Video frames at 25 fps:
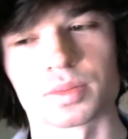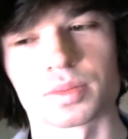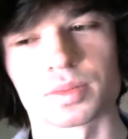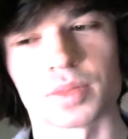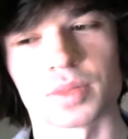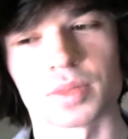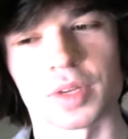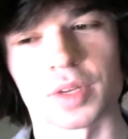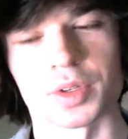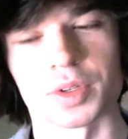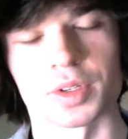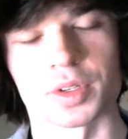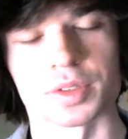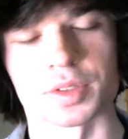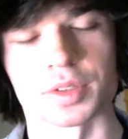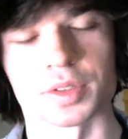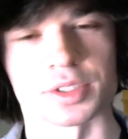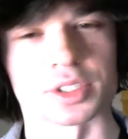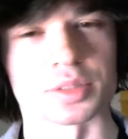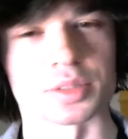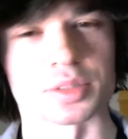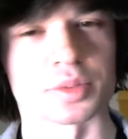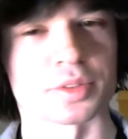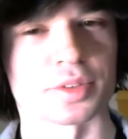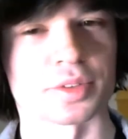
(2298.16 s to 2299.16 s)
Have you
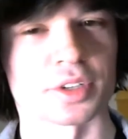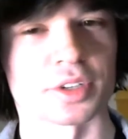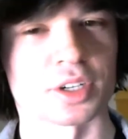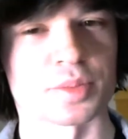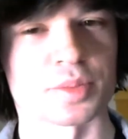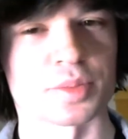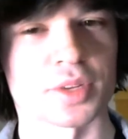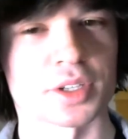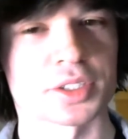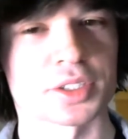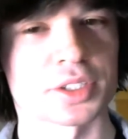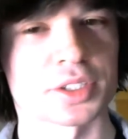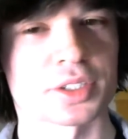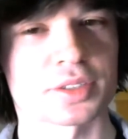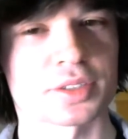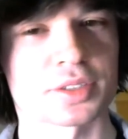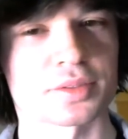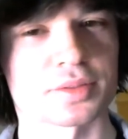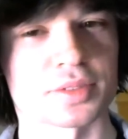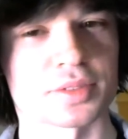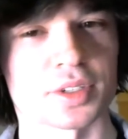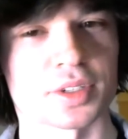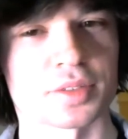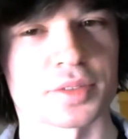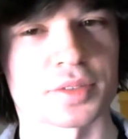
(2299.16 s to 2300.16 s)
consumed very much
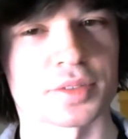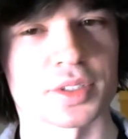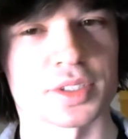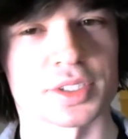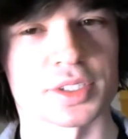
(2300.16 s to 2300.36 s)
of the